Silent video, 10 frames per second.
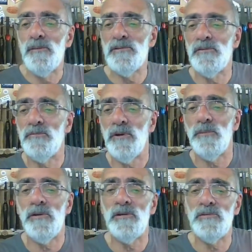What's a good
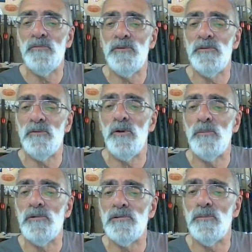recommendation? Finish for
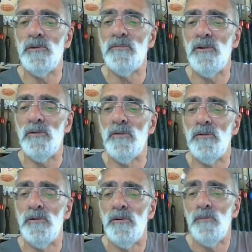goblets that will have
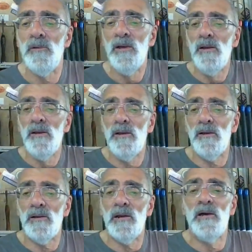alcohol in them. Uh,
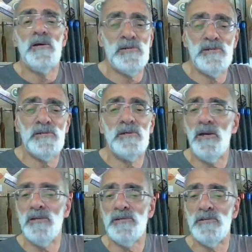glass.
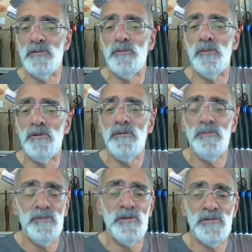Glass is a good one.
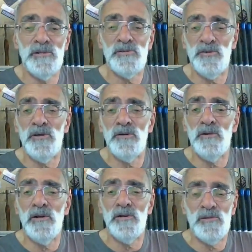Just just drink out of a
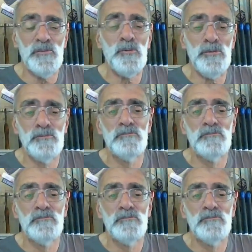glass bowl.